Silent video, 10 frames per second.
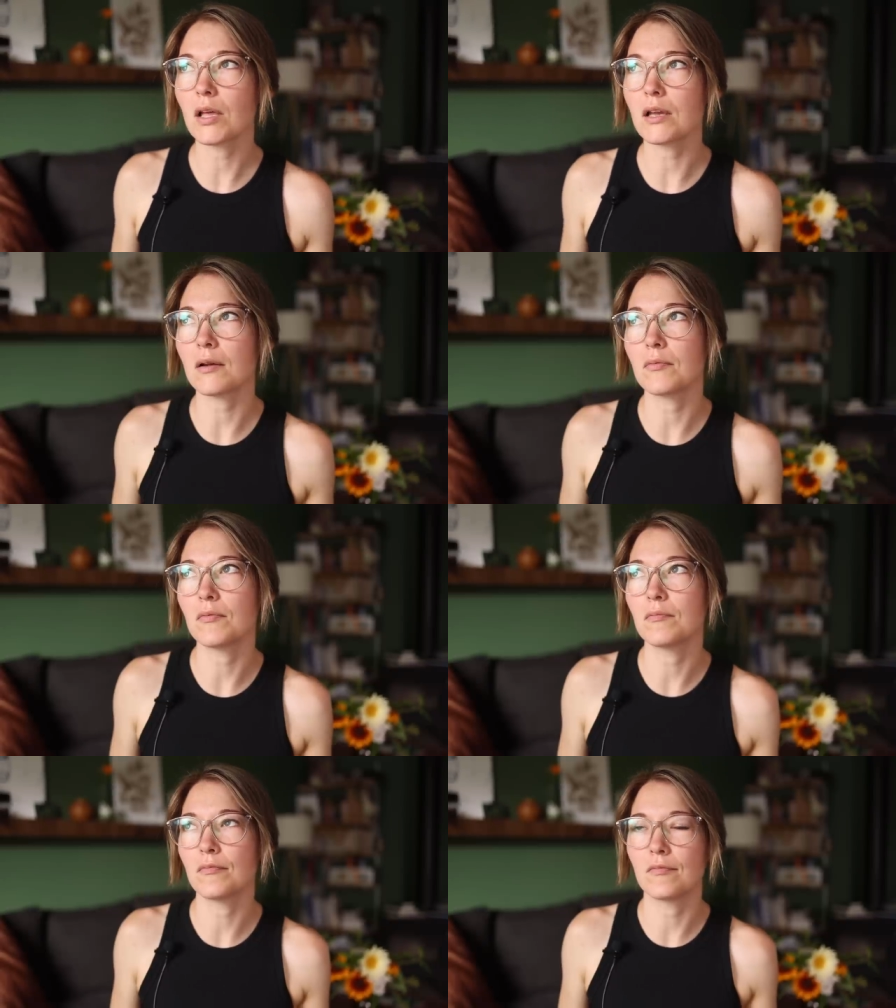Like I
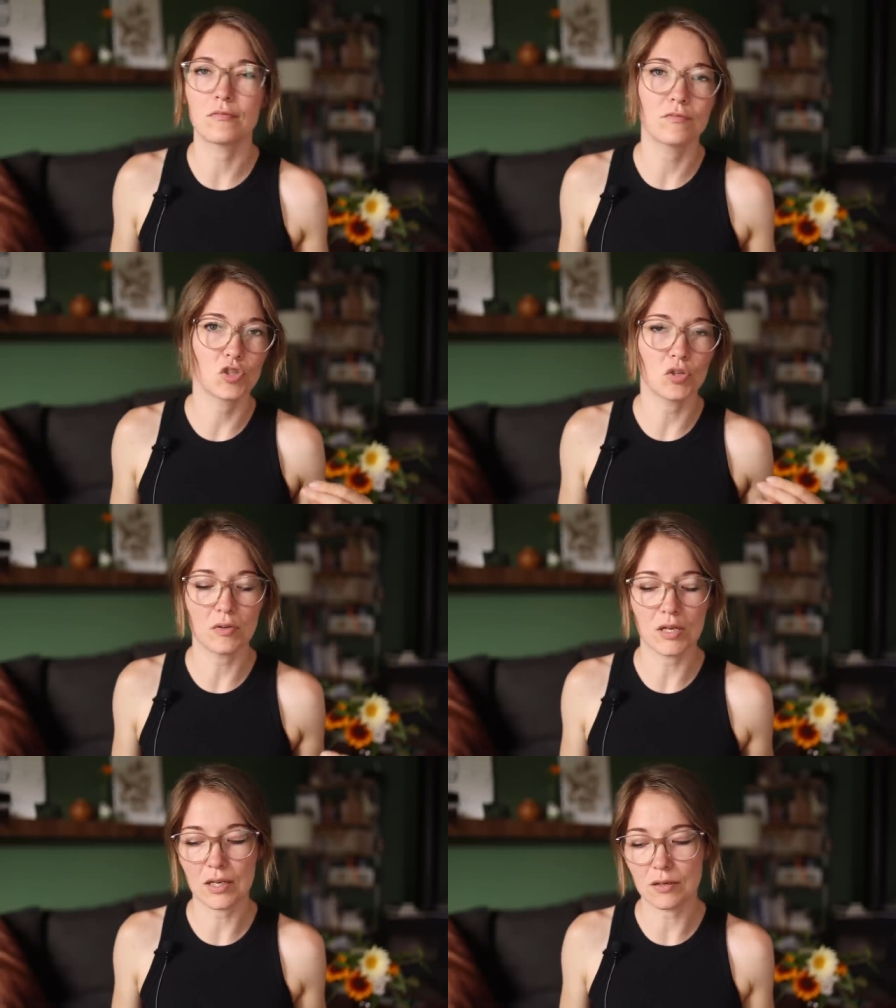
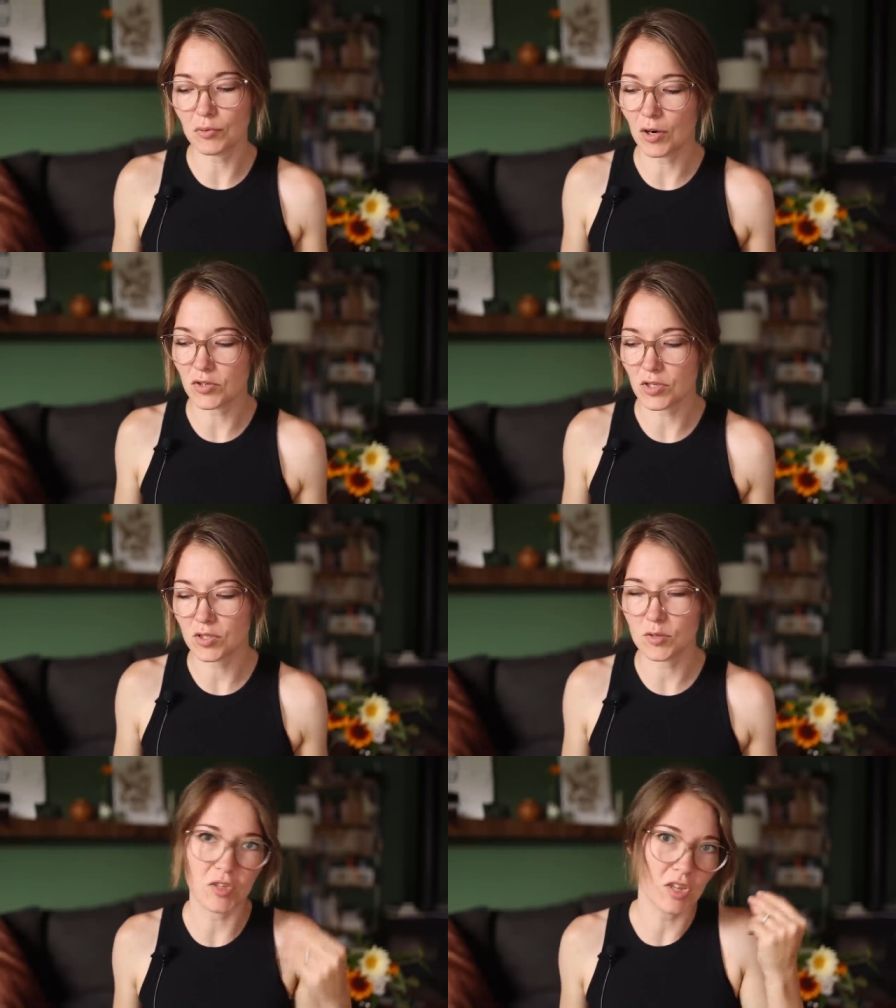don't need
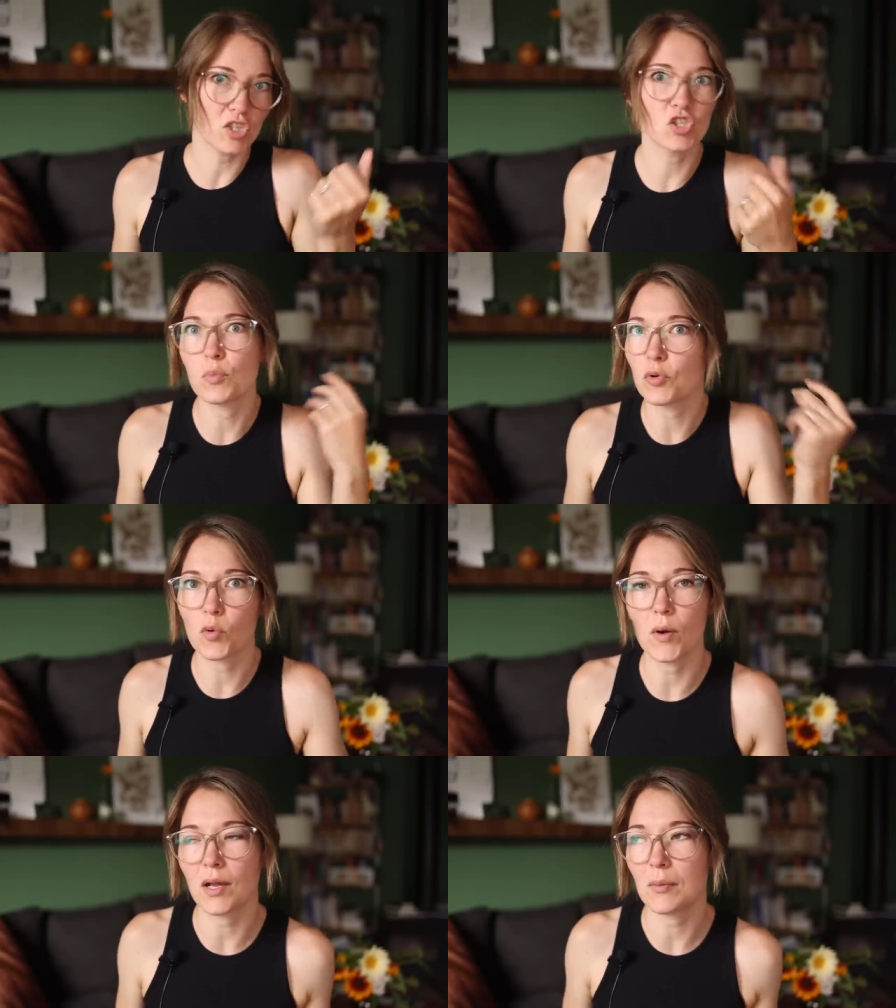projects to be like super
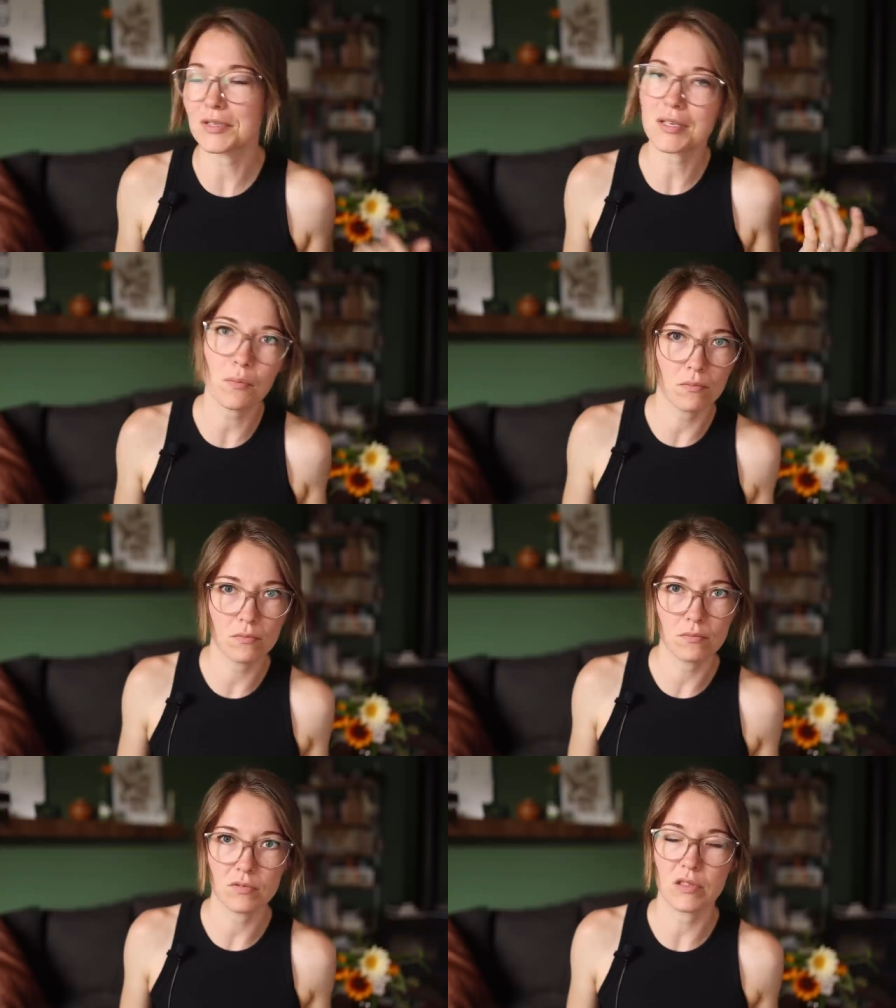quick. I mean,
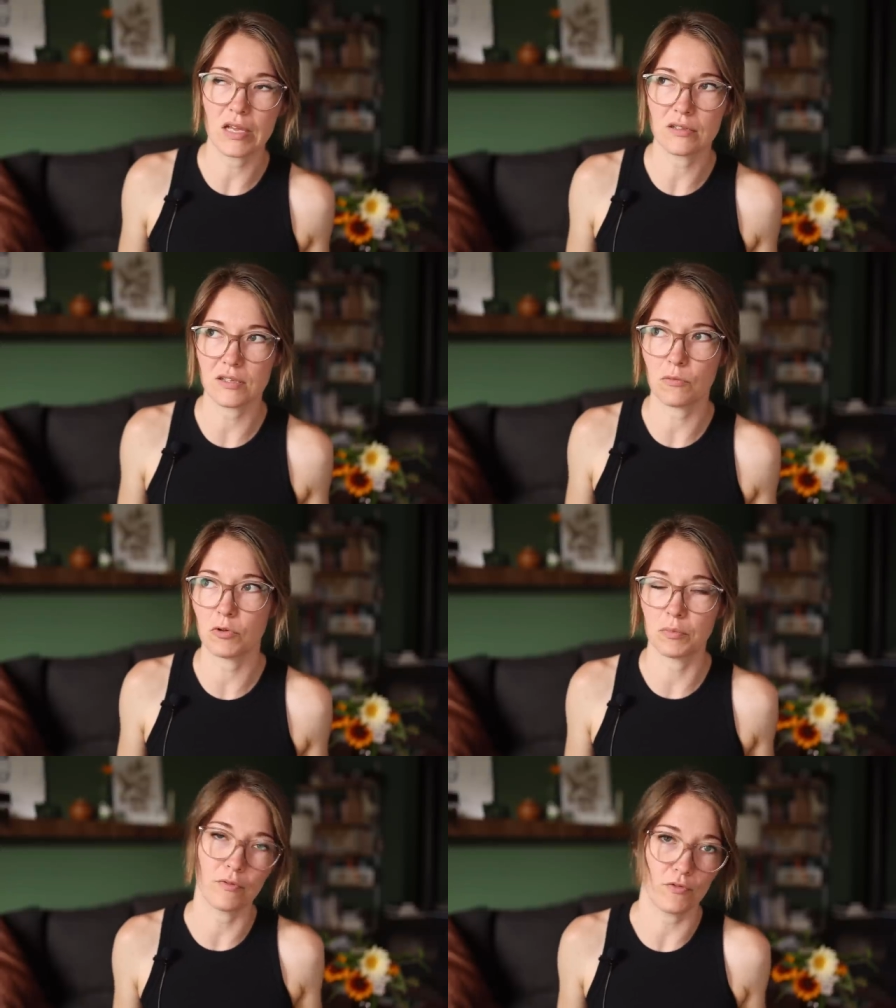some things I
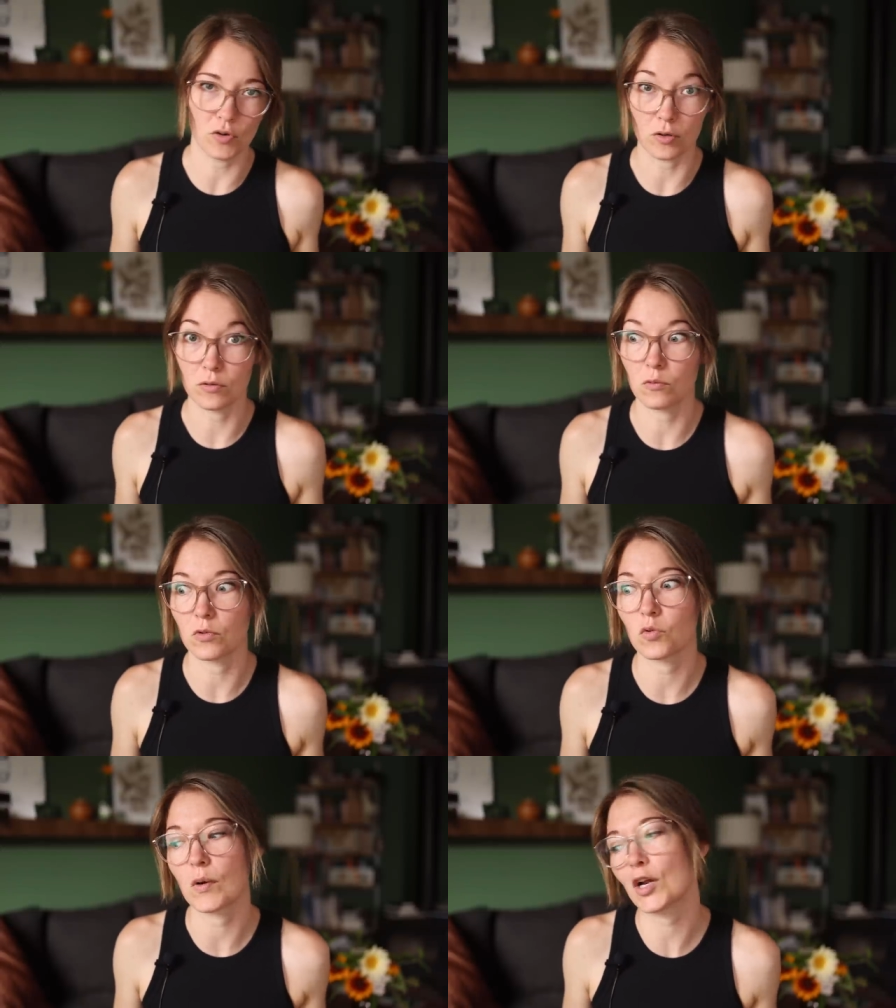would prefer
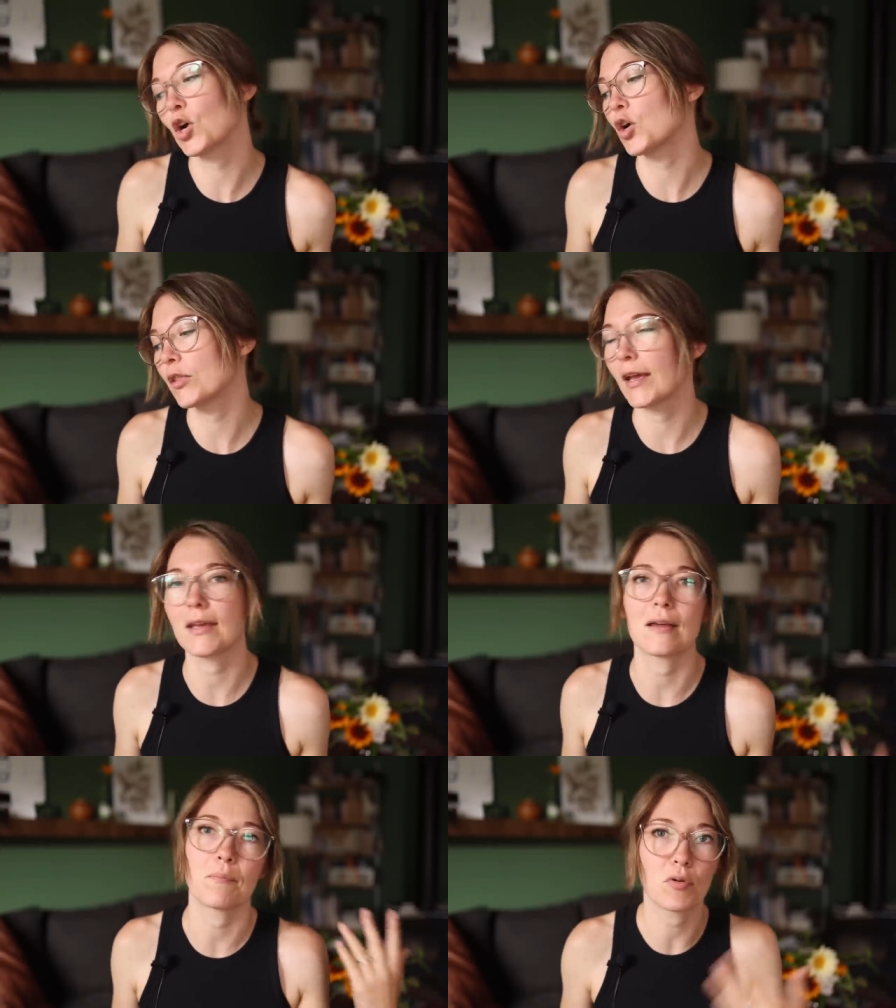were quicker,
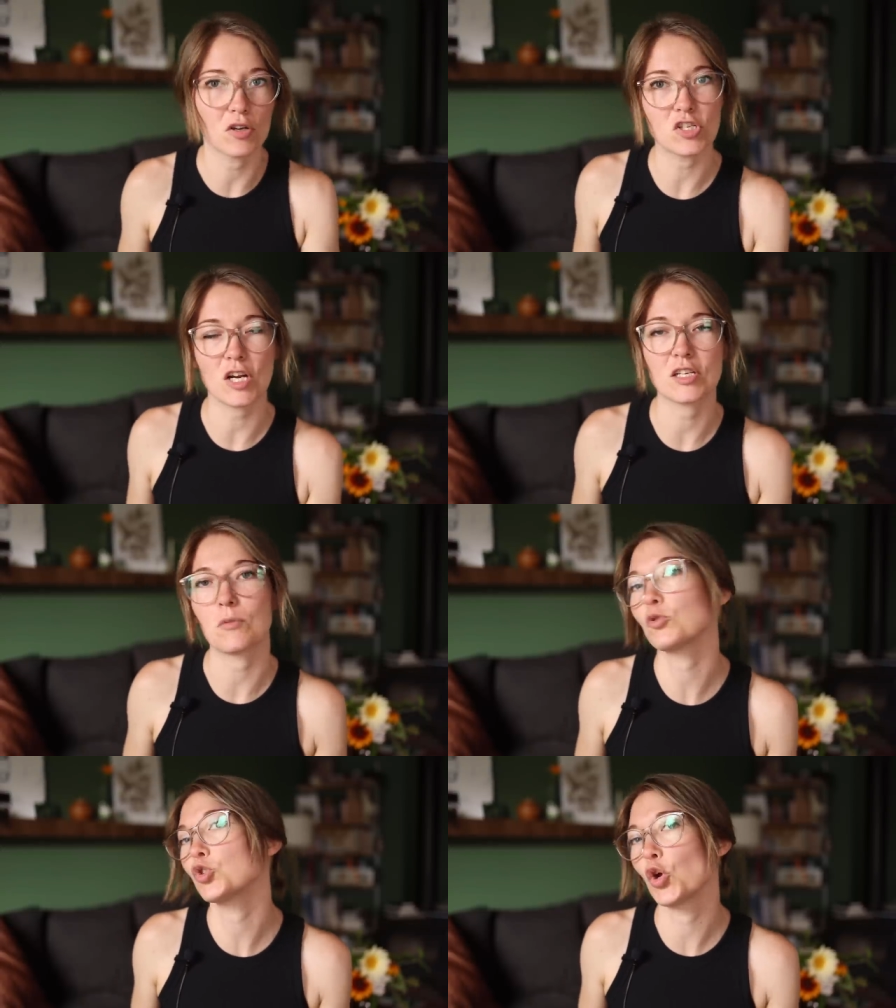like a project I
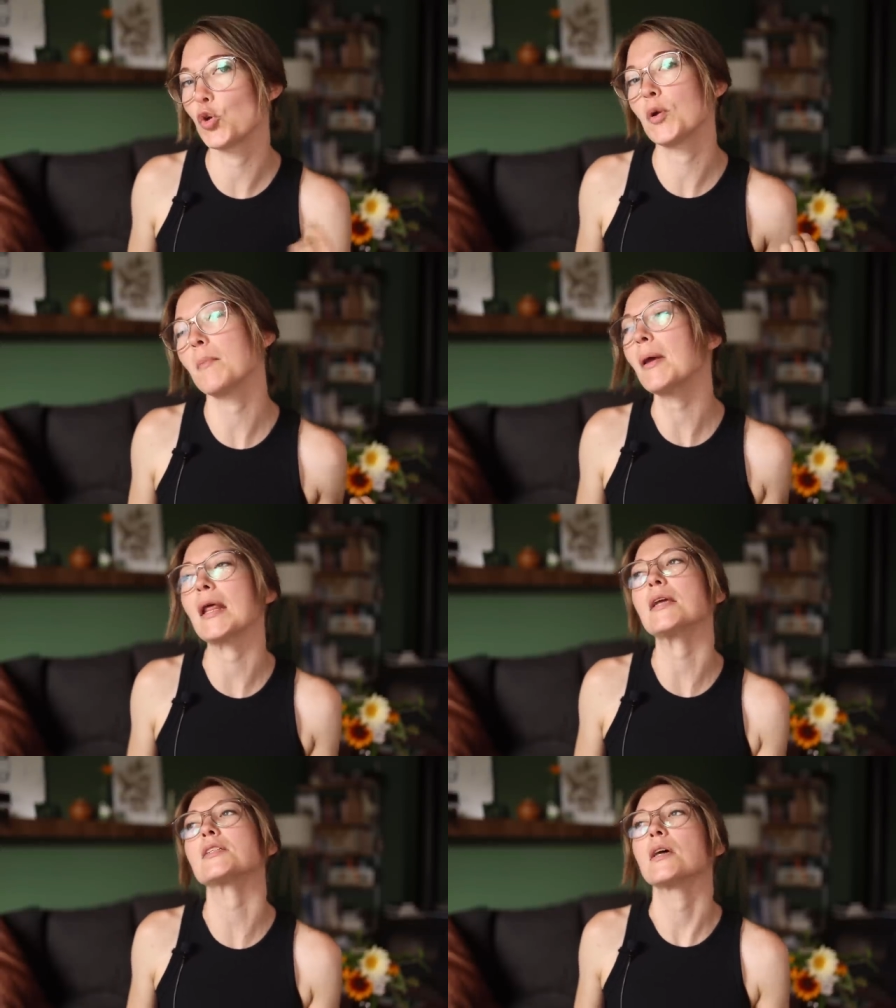will show you in a
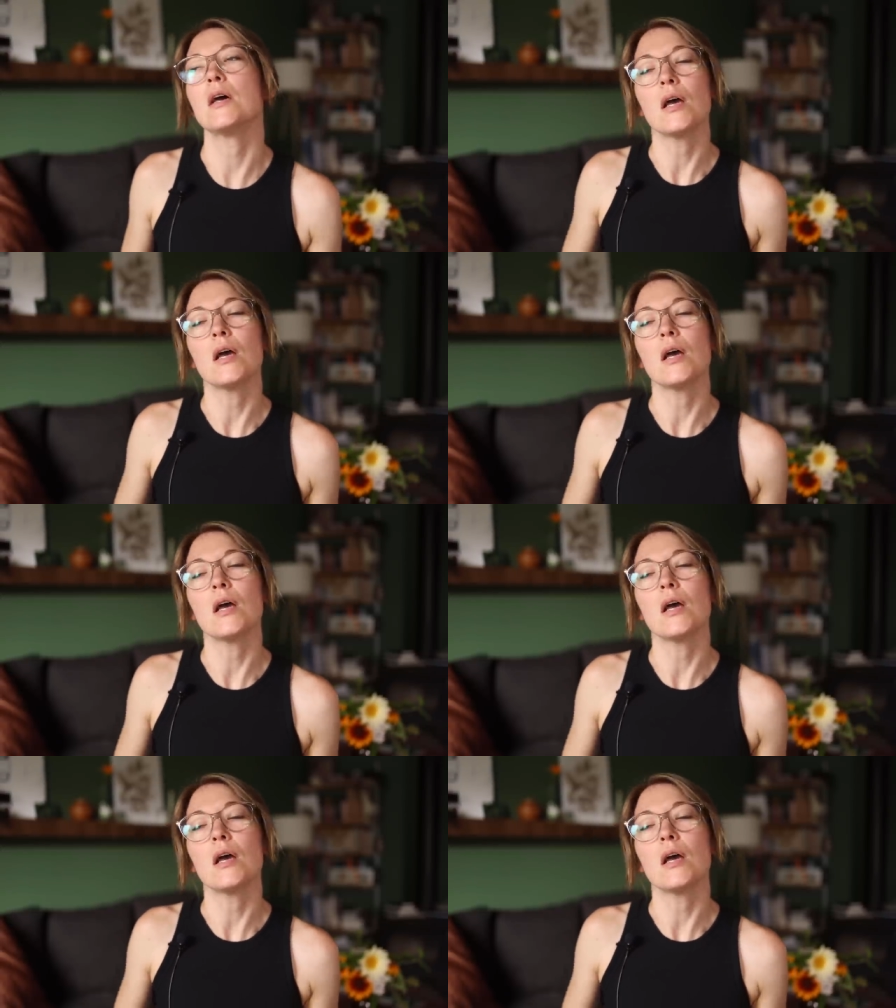minute.